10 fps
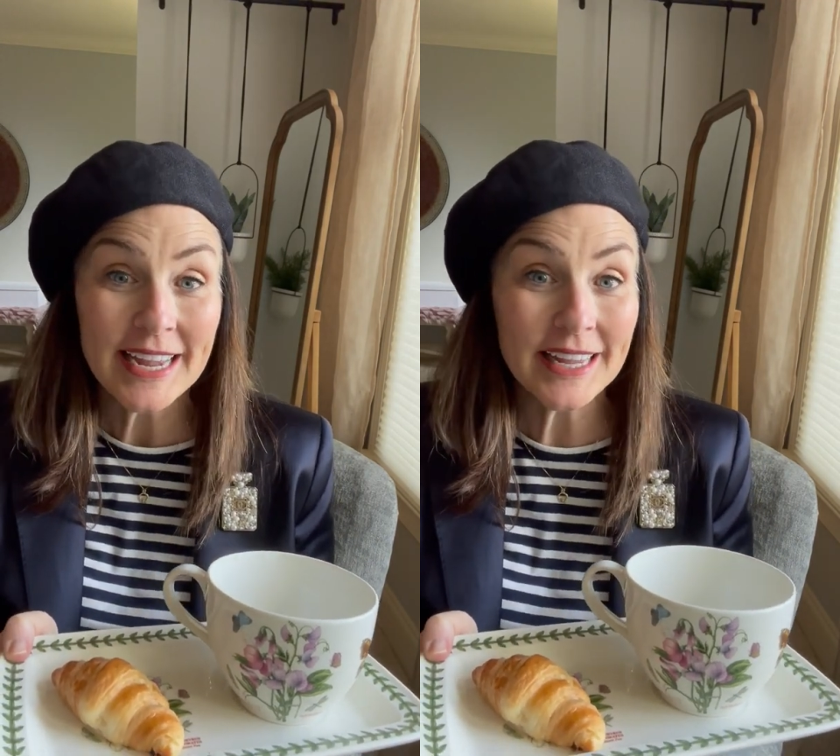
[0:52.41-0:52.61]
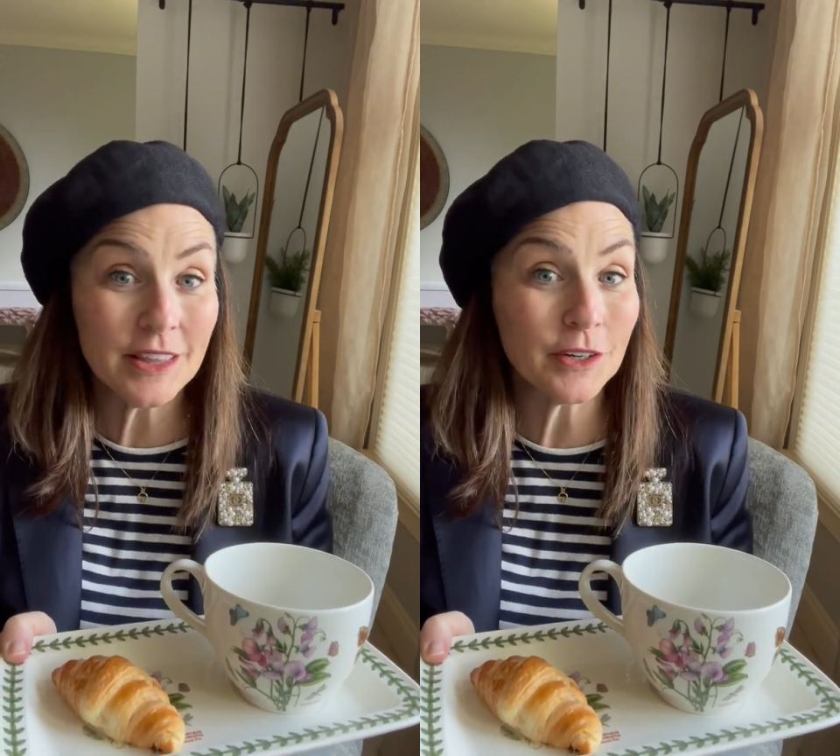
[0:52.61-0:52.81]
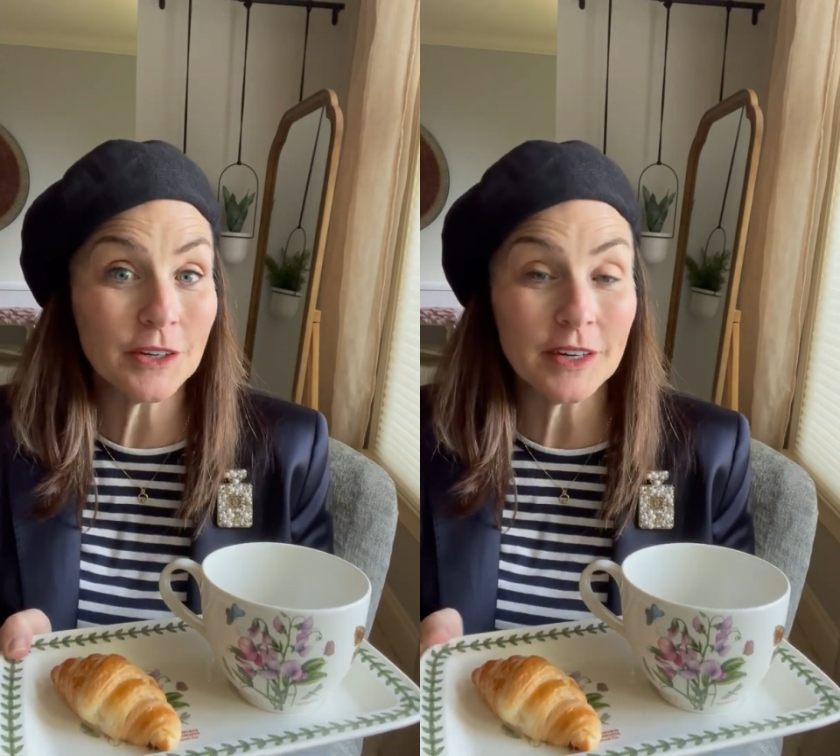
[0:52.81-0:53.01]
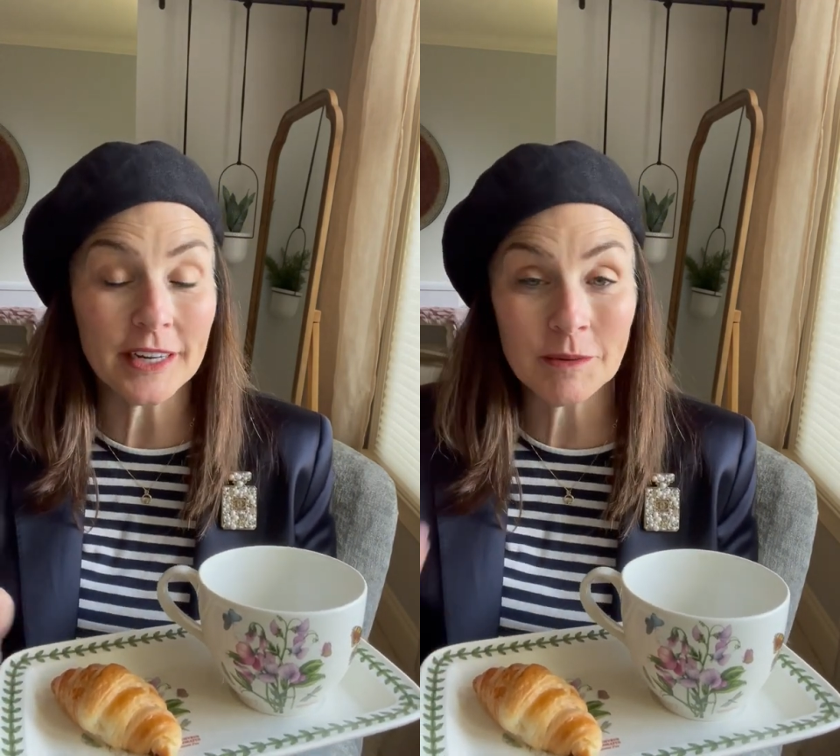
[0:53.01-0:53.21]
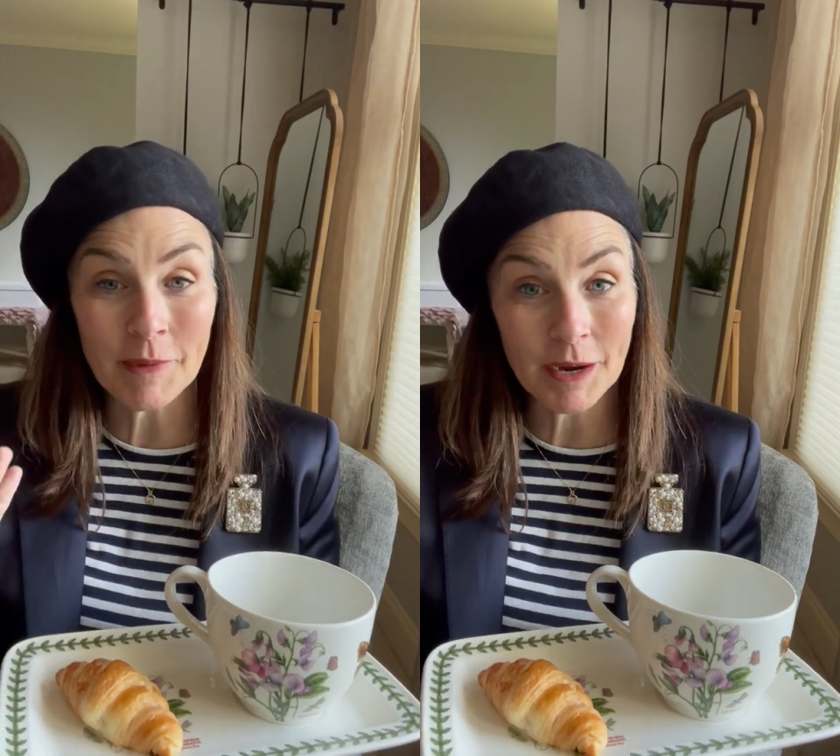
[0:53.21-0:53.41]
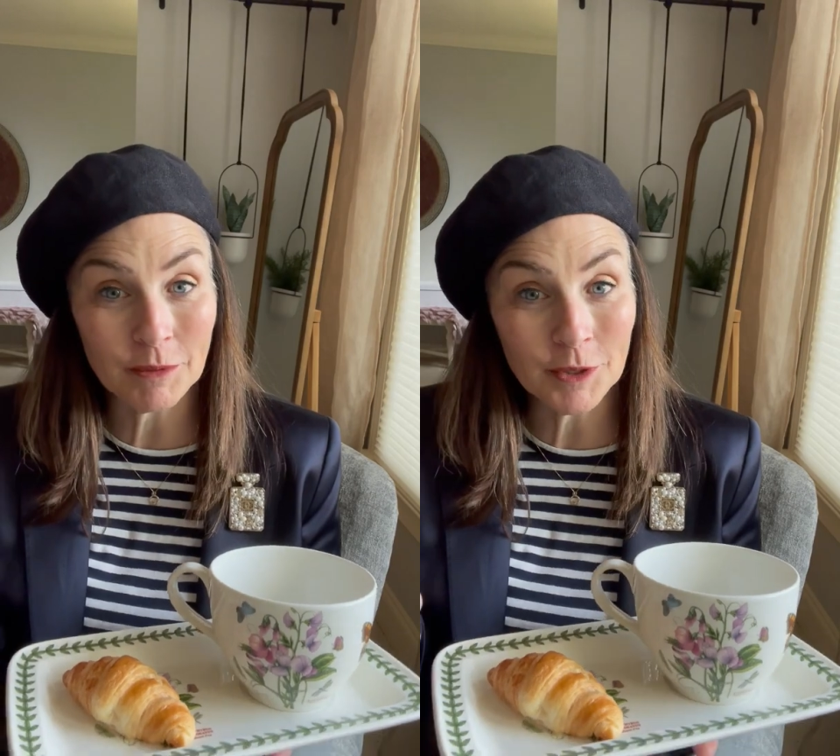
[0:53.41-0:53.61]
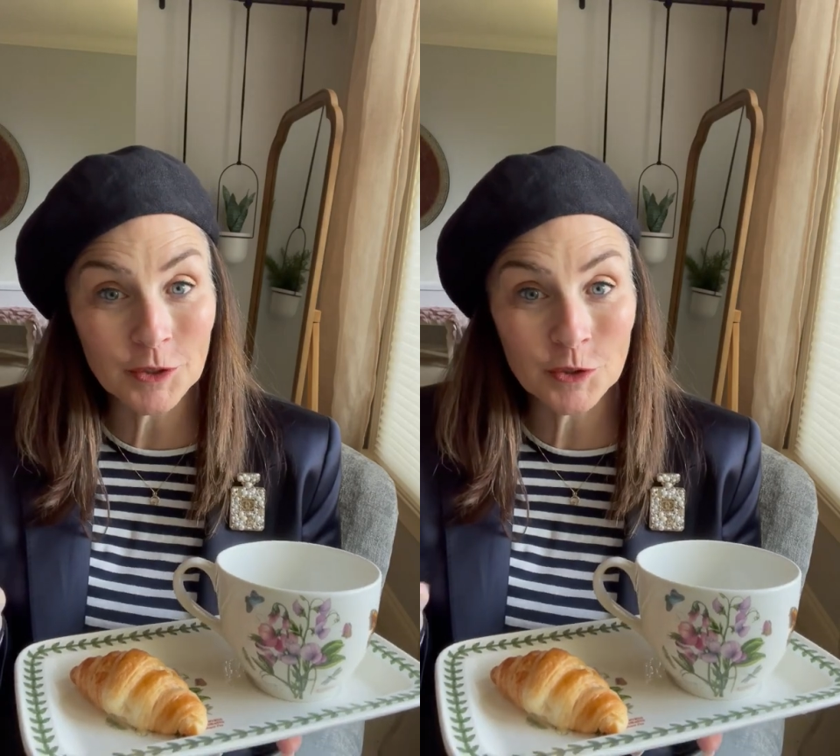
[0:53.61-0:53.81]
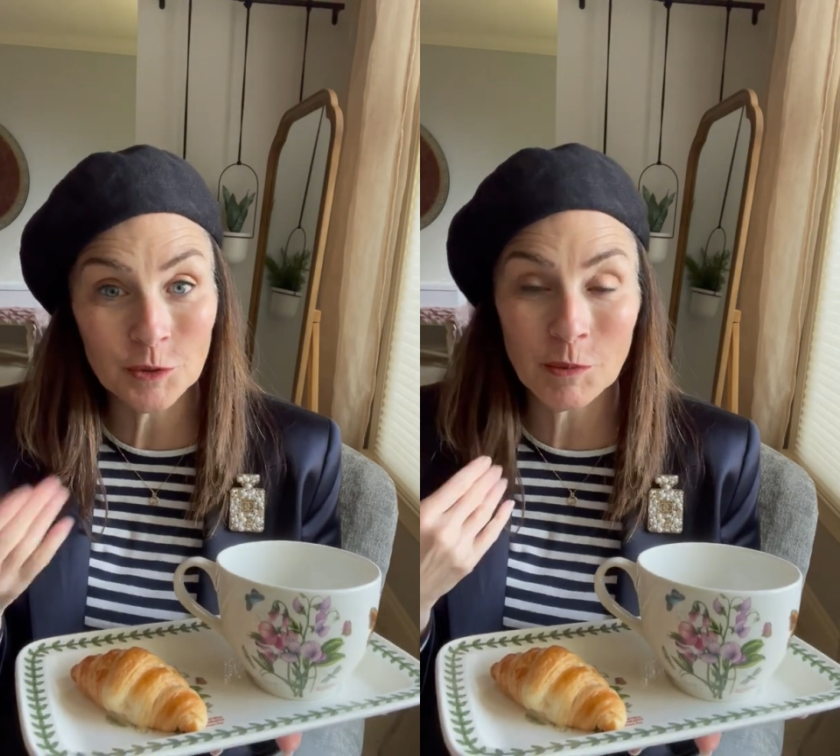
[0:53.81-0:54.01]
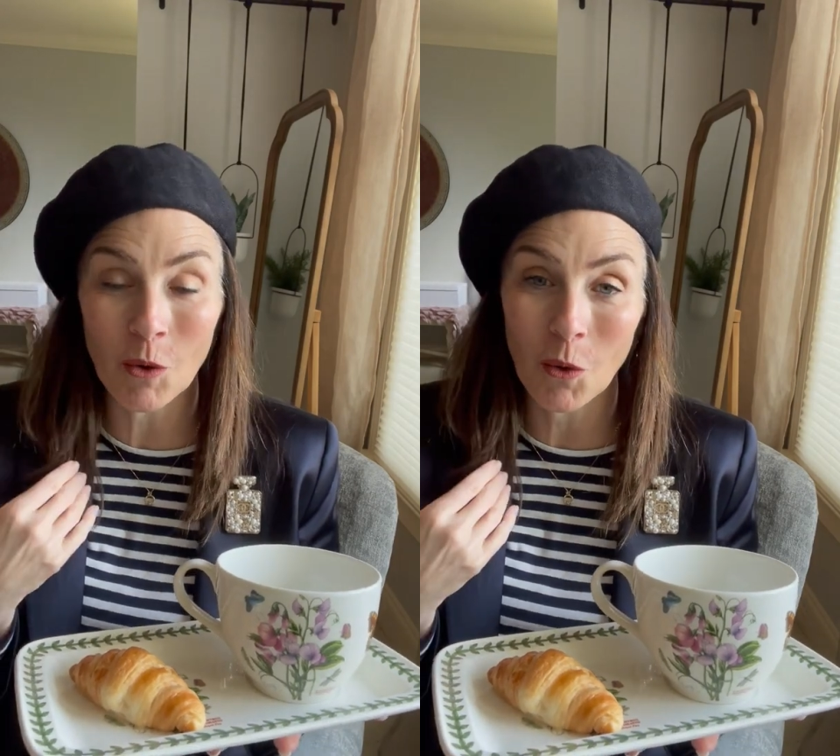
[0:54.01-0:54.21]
either in my room